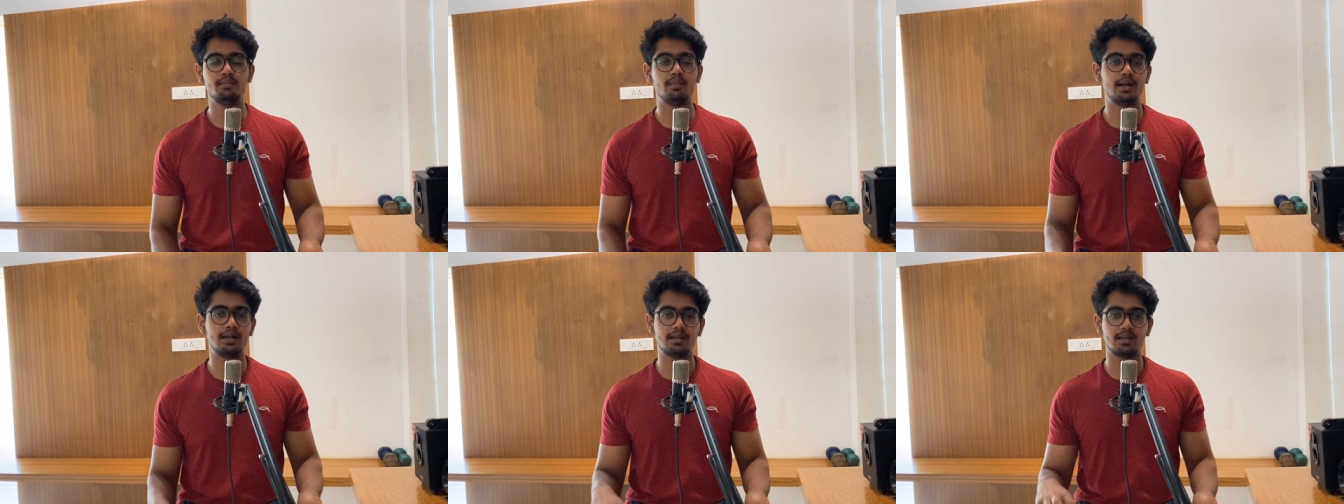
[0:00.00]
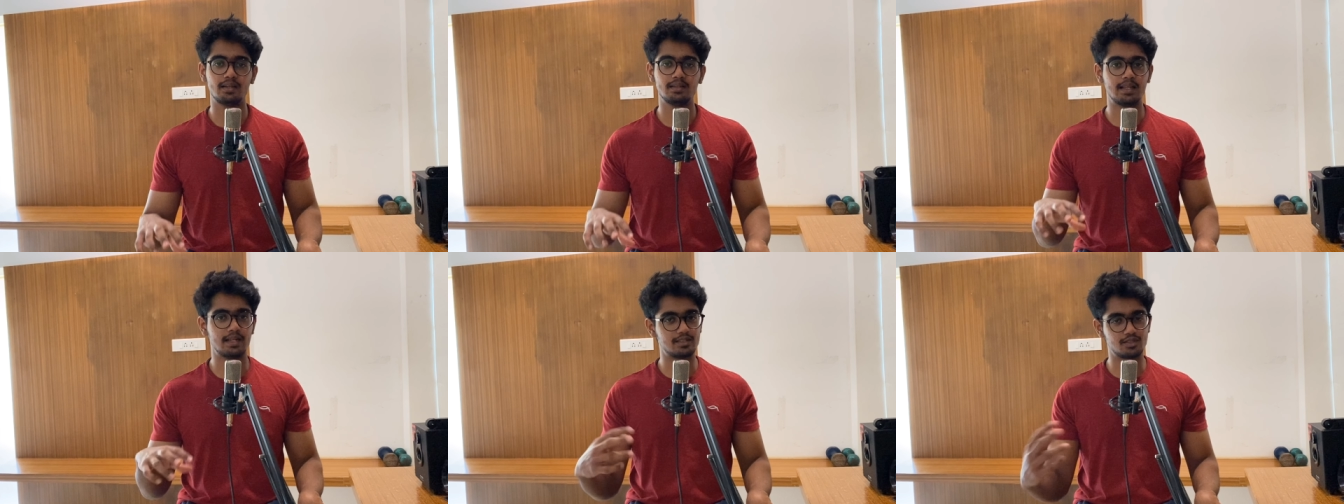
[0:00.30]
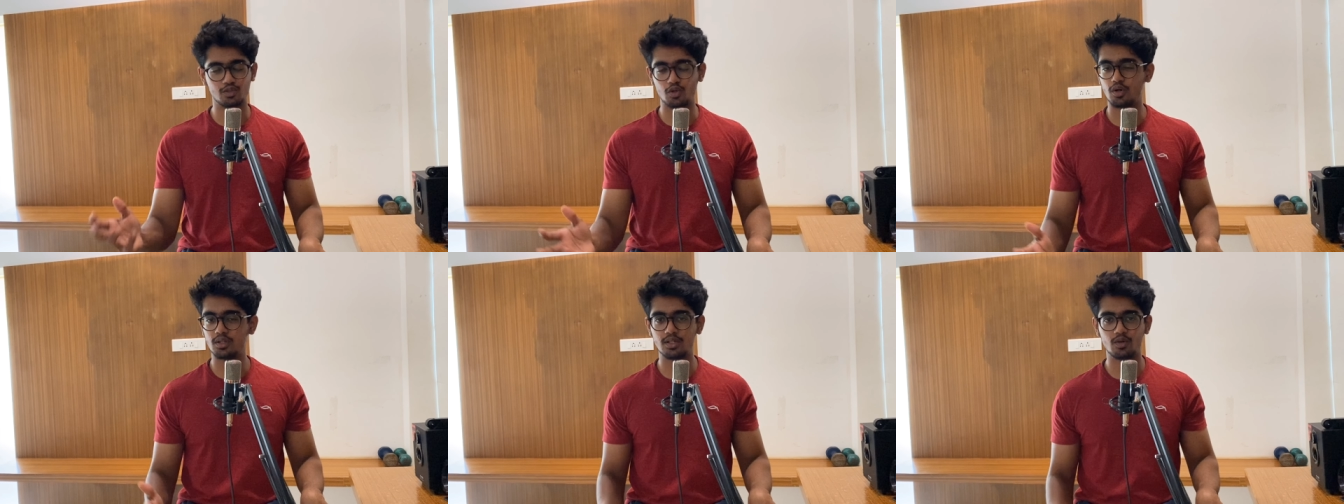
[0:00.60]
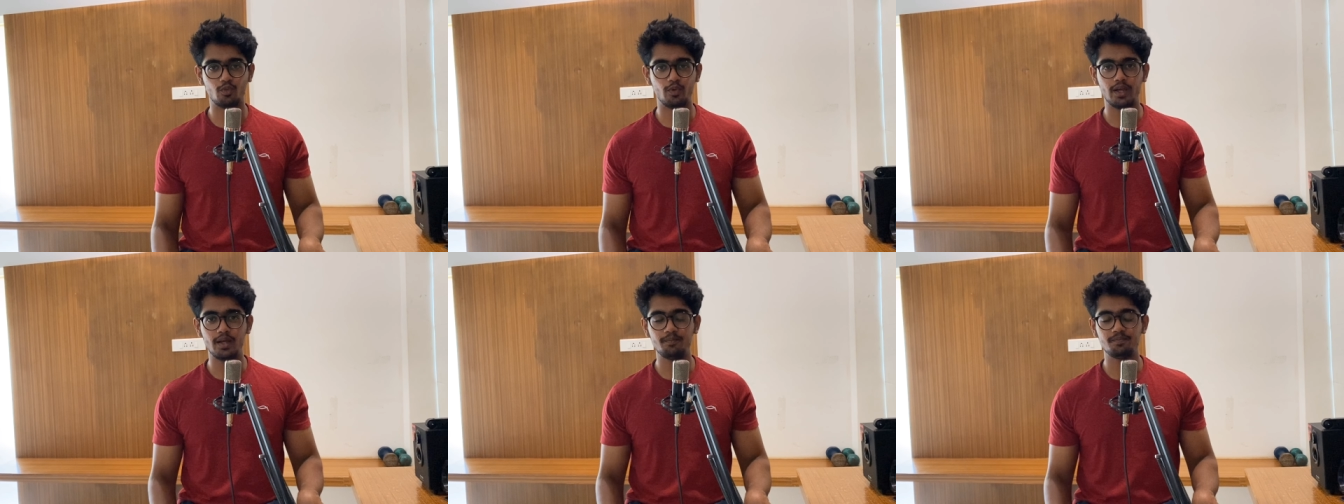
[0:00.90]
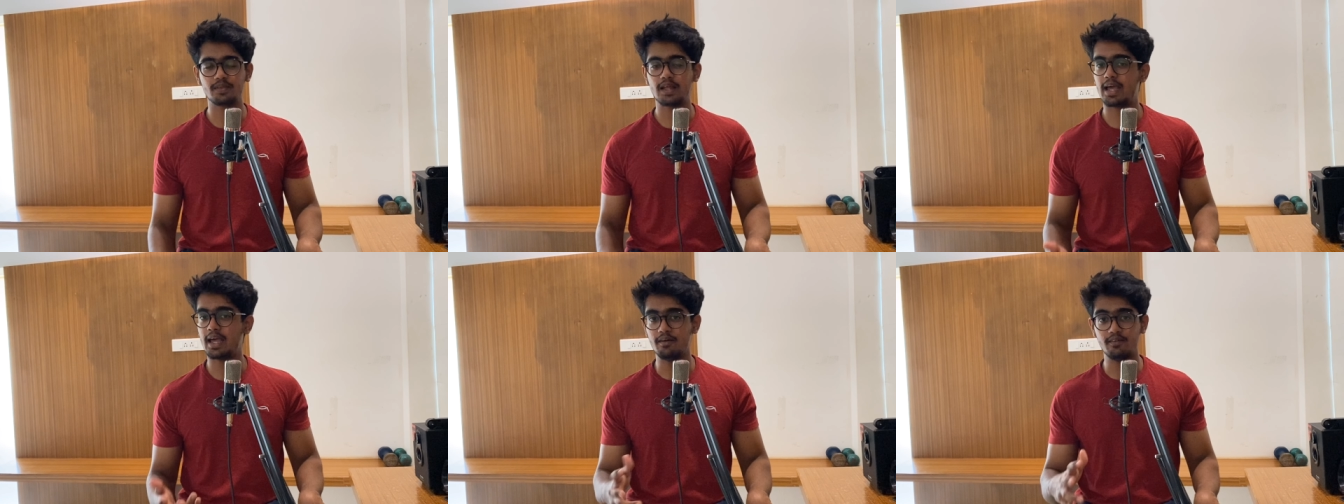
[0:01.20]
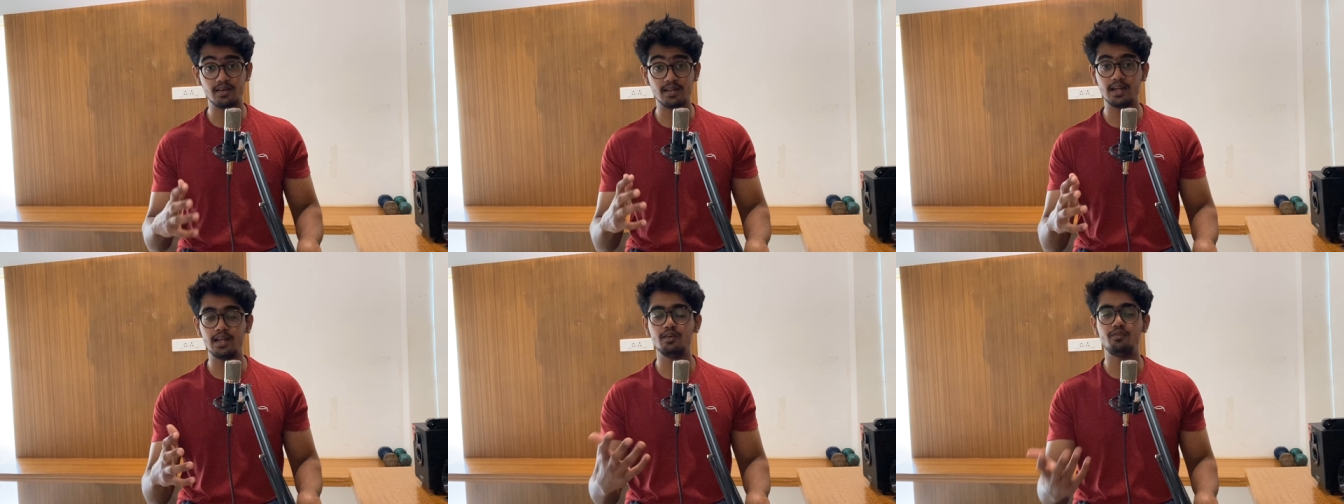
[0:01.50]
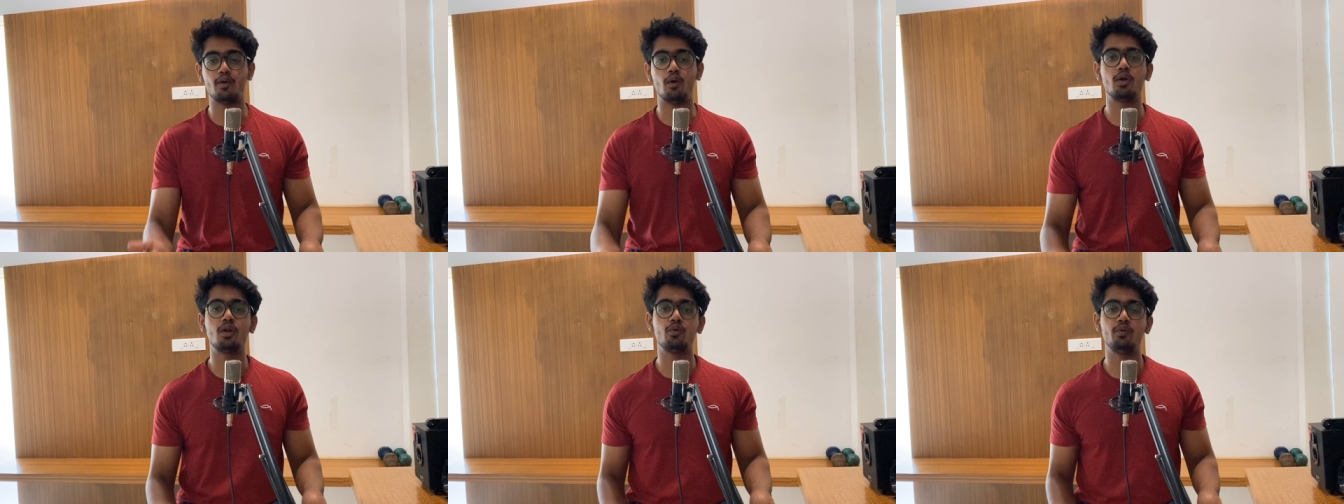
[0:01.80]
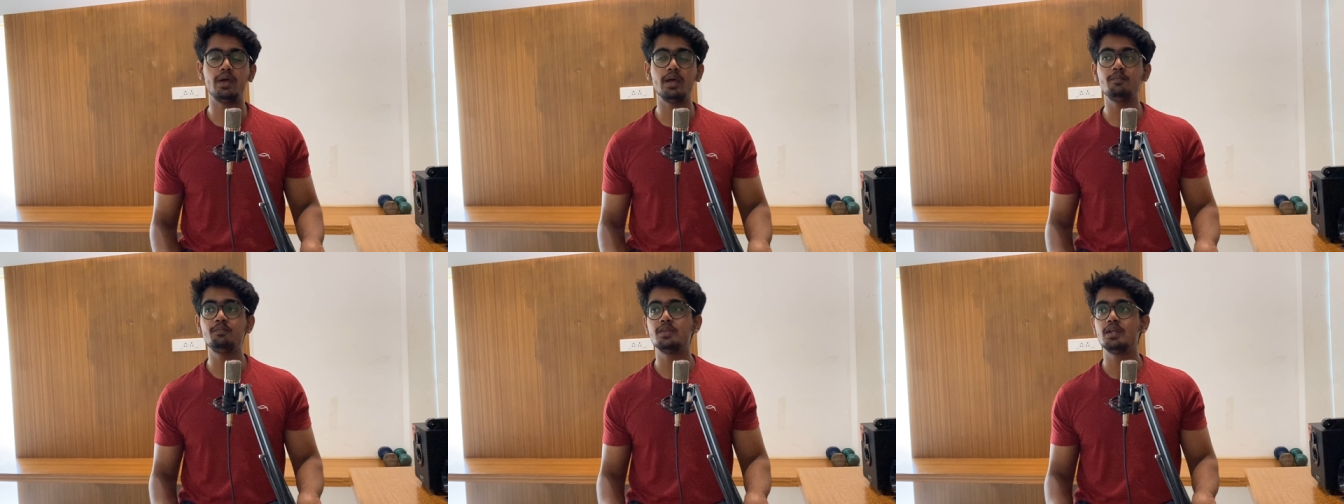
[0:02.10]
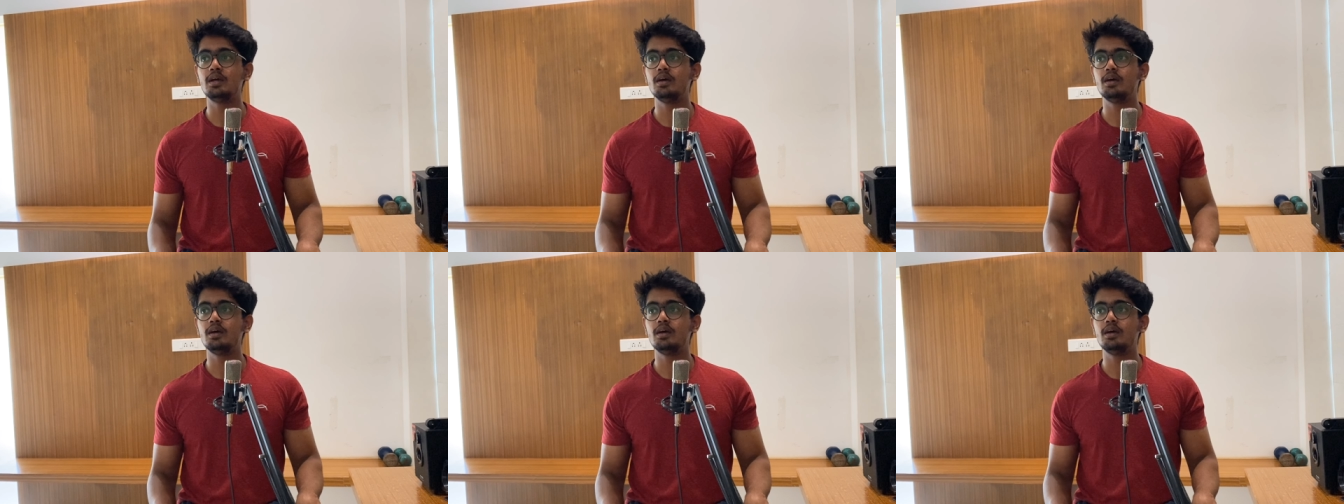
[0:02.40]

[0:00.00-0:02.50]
but there is no other way. I haven't really found a way.